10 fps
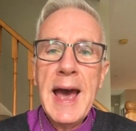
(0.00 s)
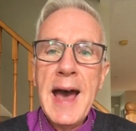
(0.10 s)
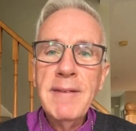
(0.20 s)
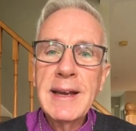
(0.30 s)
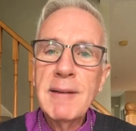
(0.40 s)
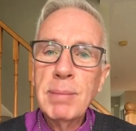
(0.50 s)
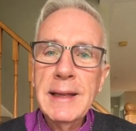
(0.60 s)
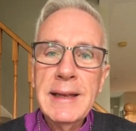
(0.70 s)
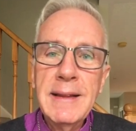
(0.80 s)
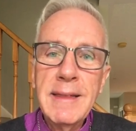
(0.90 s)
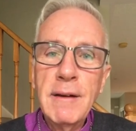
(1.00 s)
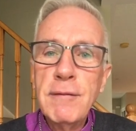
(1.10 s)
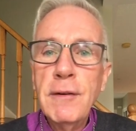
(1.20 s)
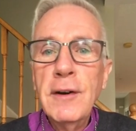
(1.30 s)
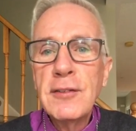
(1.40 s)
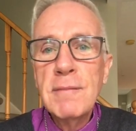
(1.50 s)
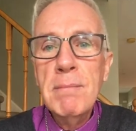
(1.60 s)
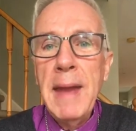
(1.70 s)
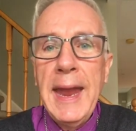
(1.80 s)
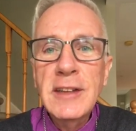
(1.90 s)
having completed their first
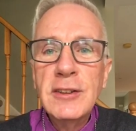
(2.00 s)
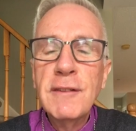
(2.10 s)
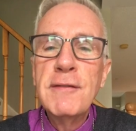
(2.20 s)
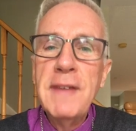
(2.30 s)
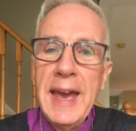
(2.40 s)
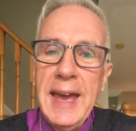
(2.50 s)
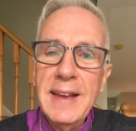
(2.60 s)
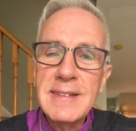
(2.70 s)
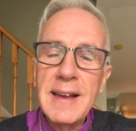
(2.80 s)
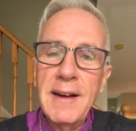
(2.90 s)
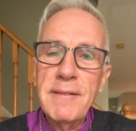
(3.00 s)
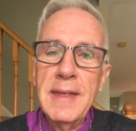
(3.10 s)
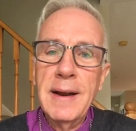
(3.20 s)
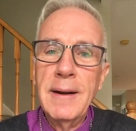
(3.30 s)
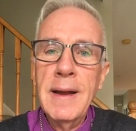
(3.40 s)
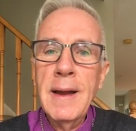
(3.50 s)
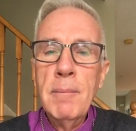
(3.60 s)
major phase of their